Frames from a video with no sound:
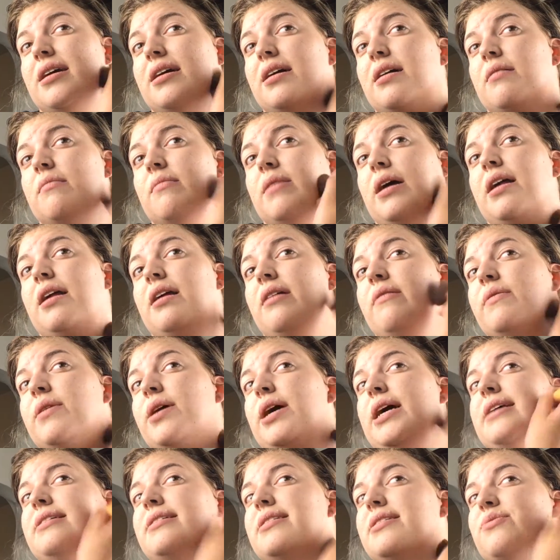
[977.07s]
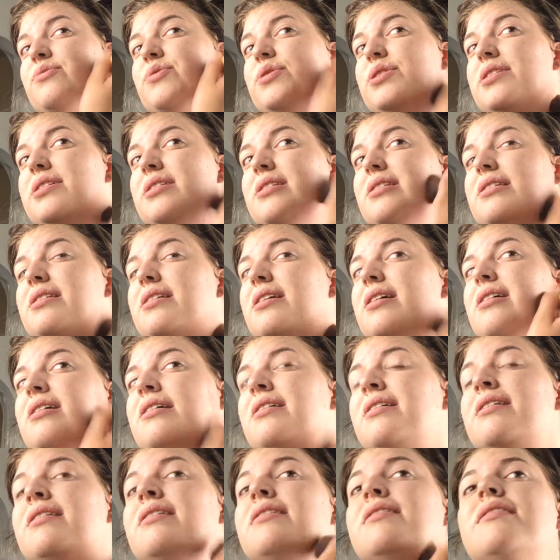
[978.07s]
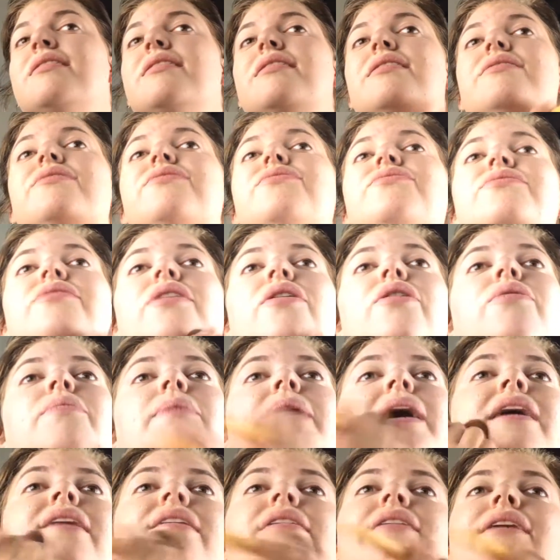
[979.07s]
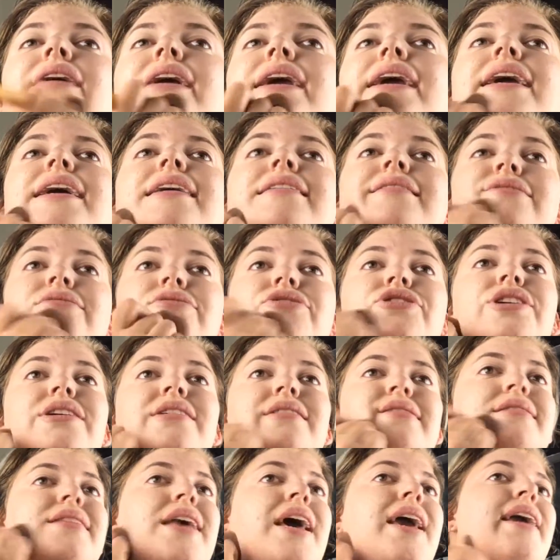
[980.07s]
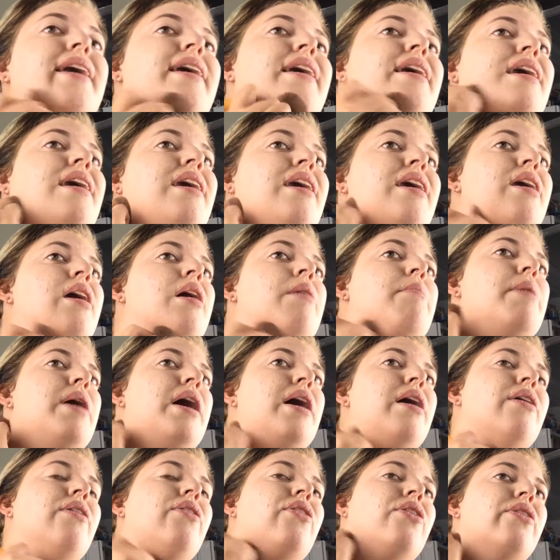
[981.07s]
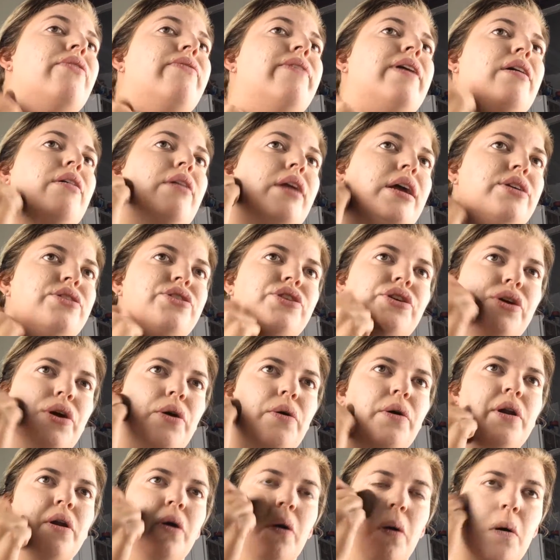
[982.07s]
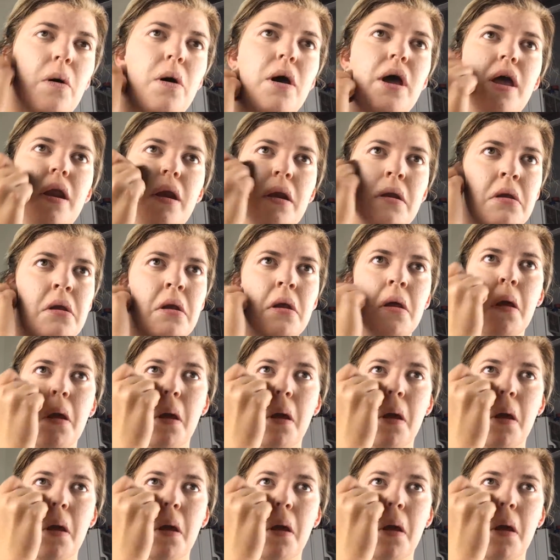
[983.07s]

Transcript: I didn't realize this was so powdery. It's just like a powder foundation going on,